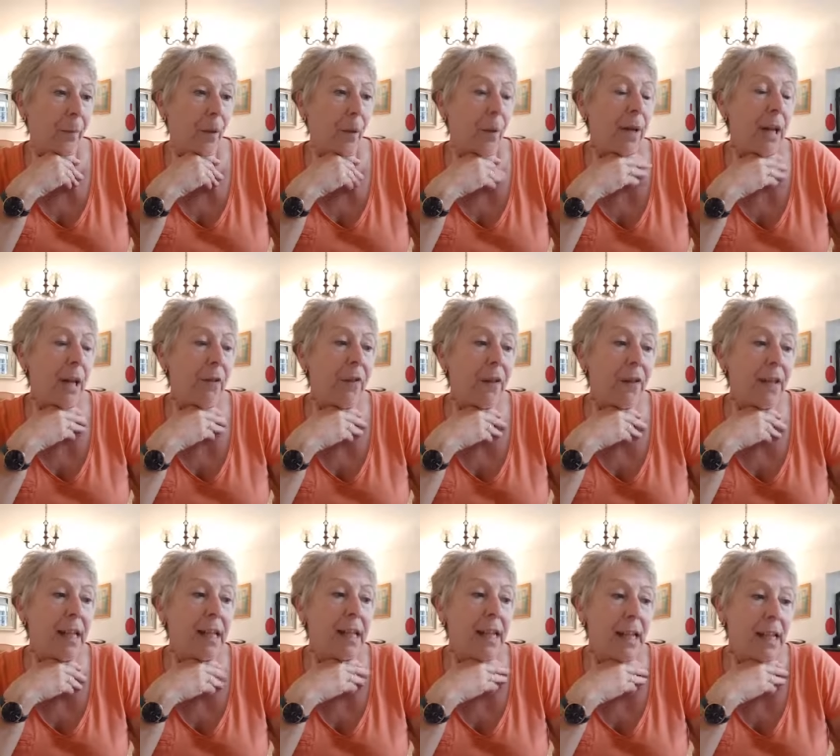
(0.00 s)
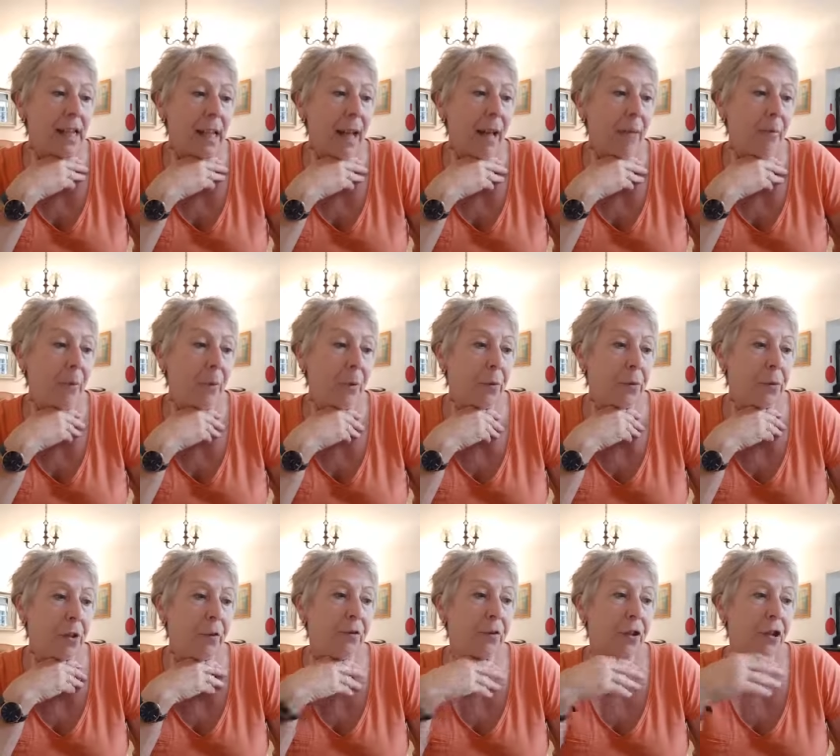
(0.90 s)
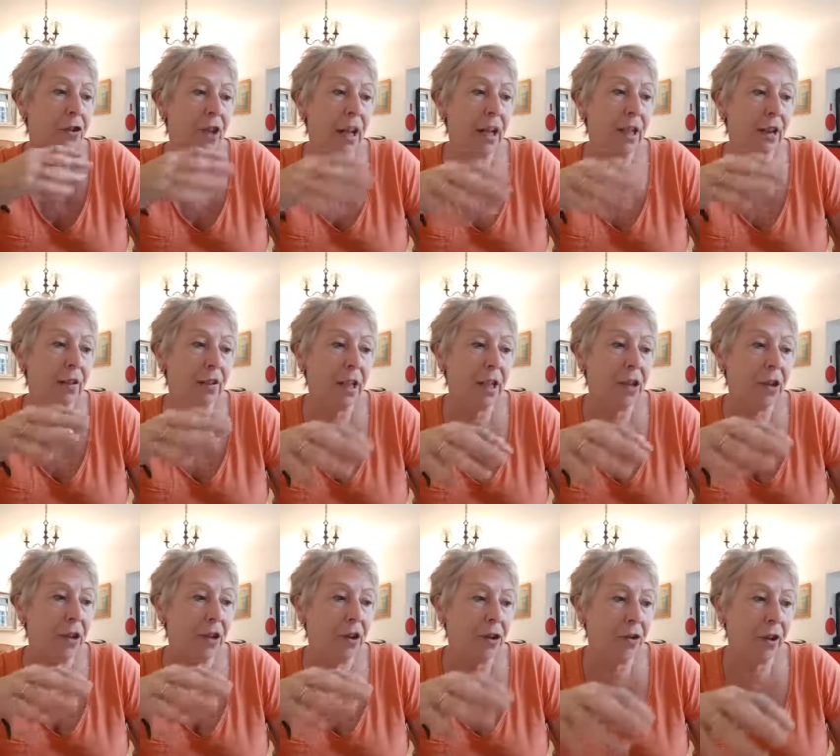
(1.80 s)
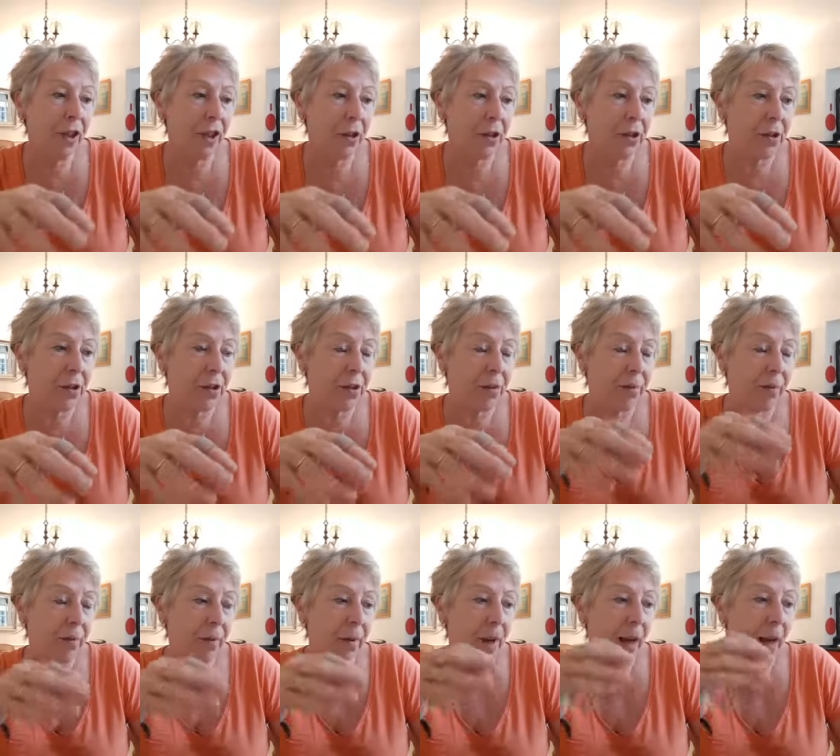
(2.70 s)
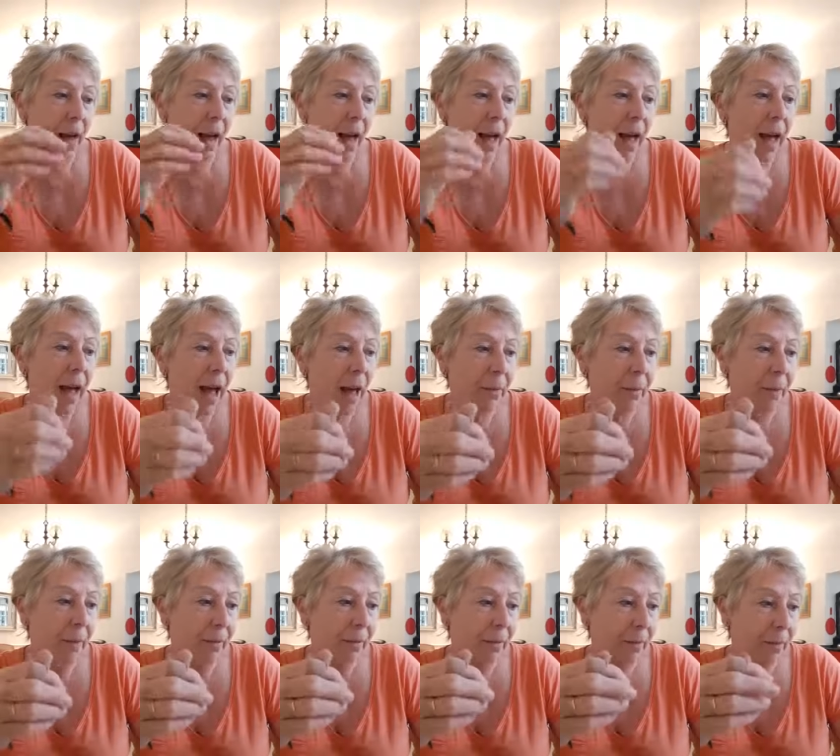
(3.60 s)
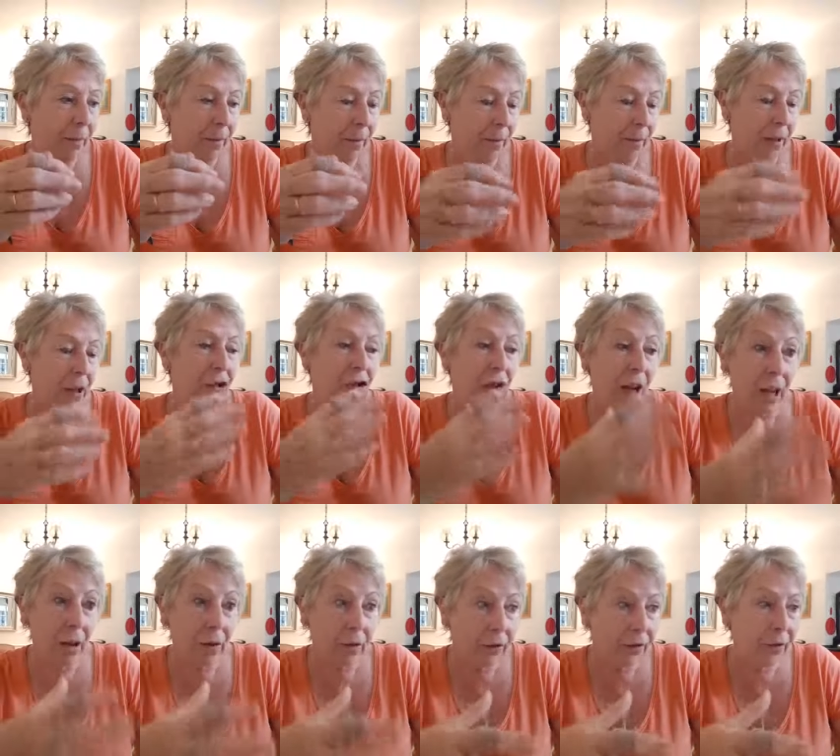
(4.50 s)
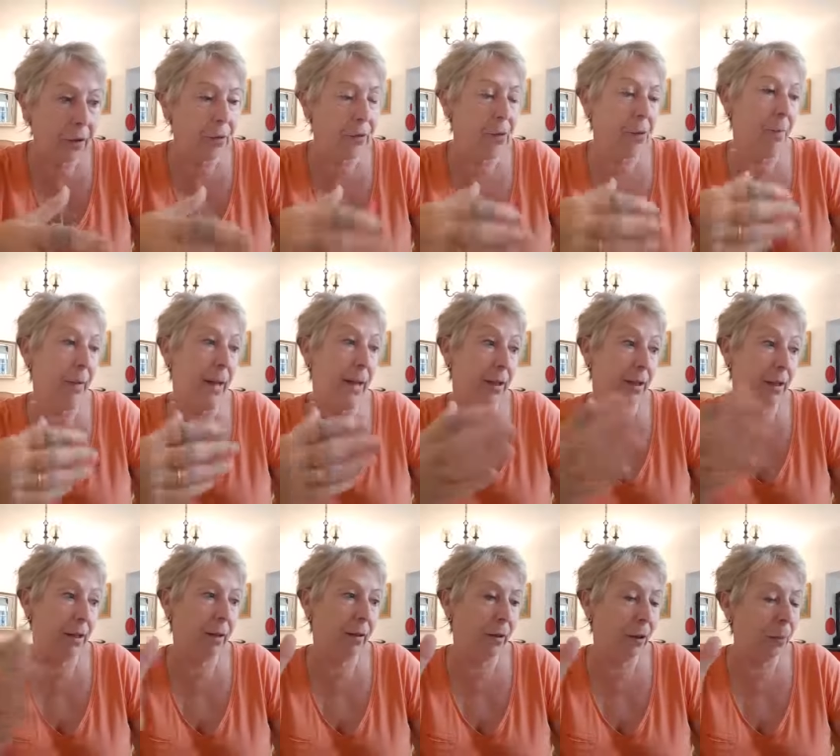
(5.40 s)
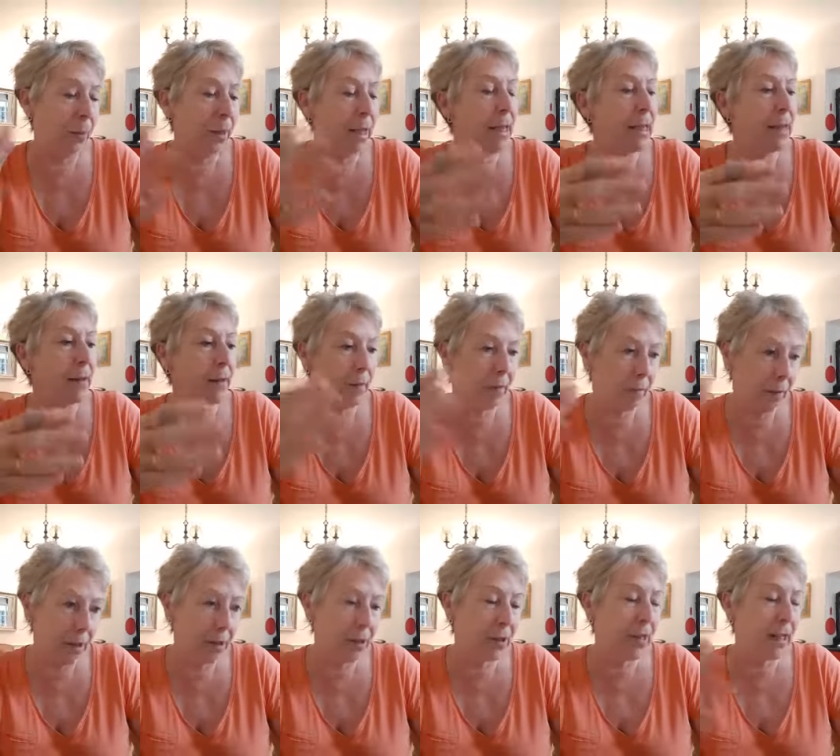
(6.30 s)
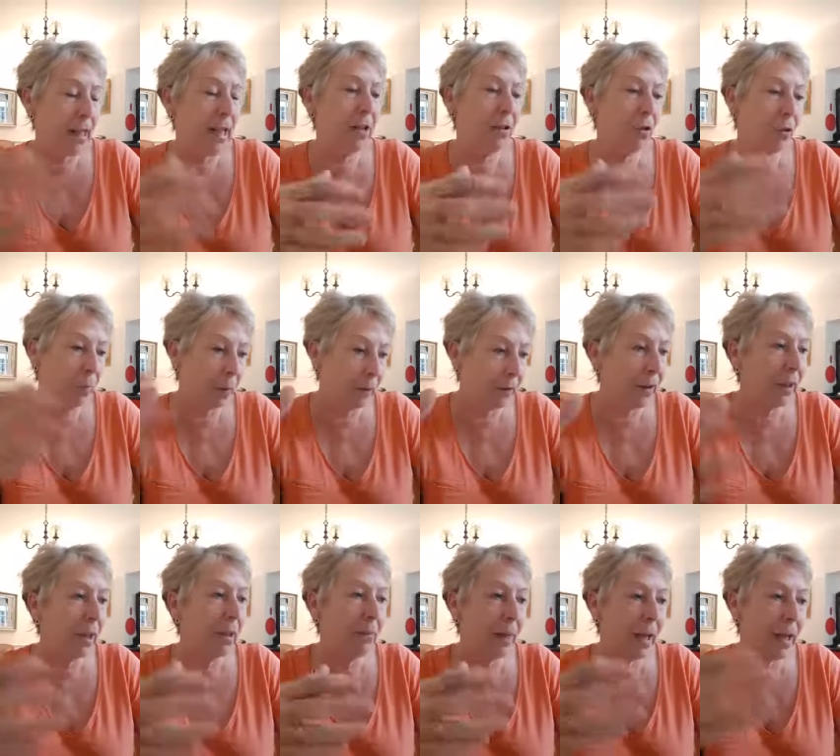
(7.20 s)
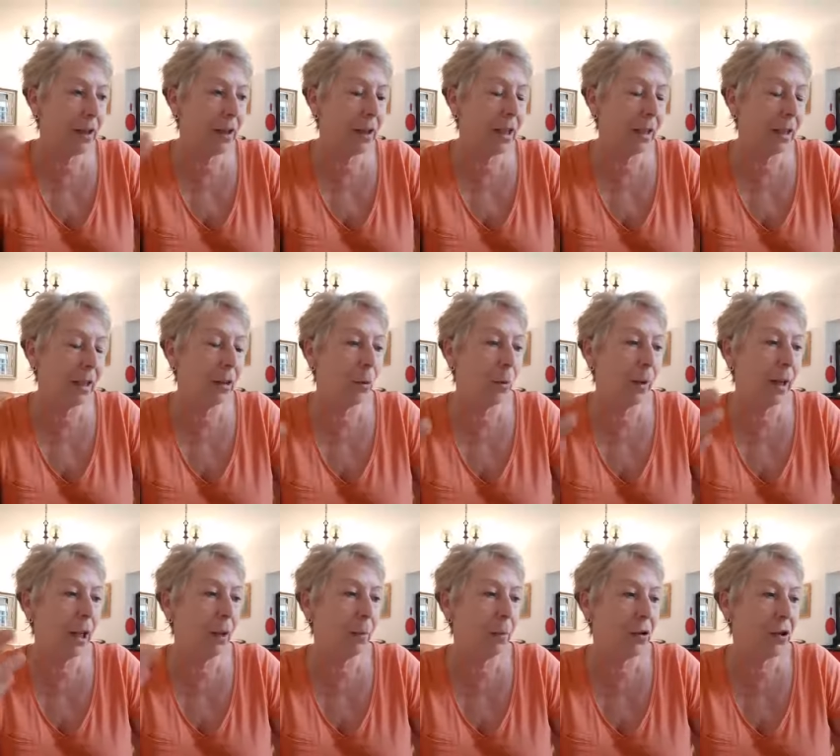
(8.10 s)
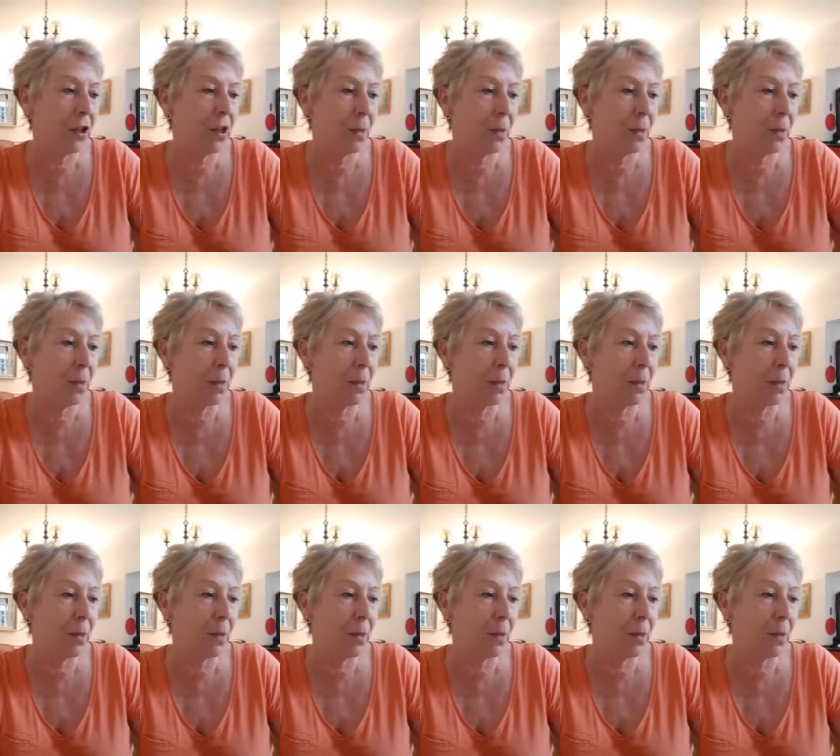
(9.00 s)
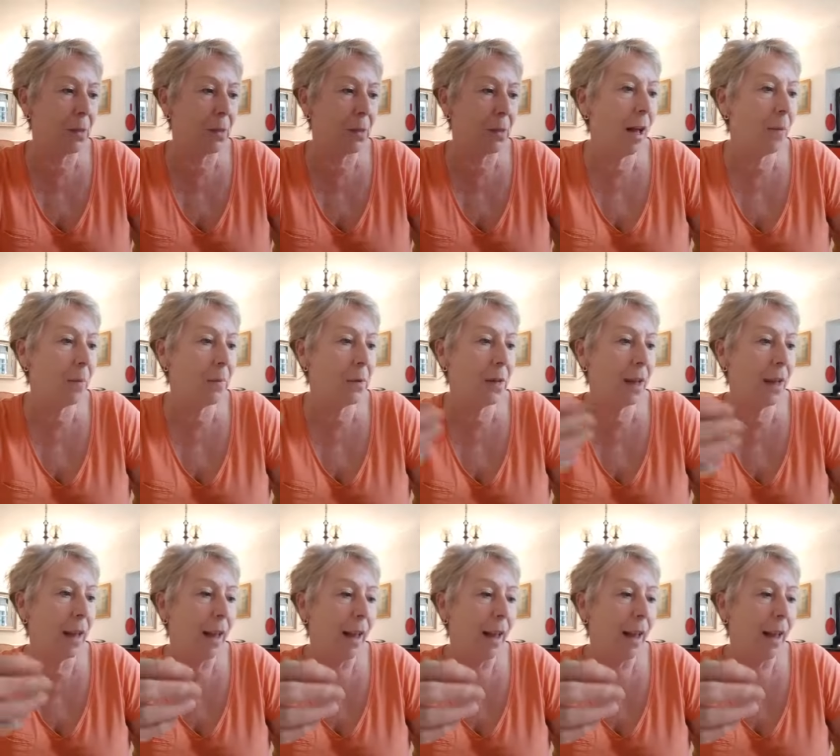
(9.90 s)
Whenever these examples of regeneration triggers happen, the child feels better. Louise, in this state, you'll be feeling better in a little while when she snaps.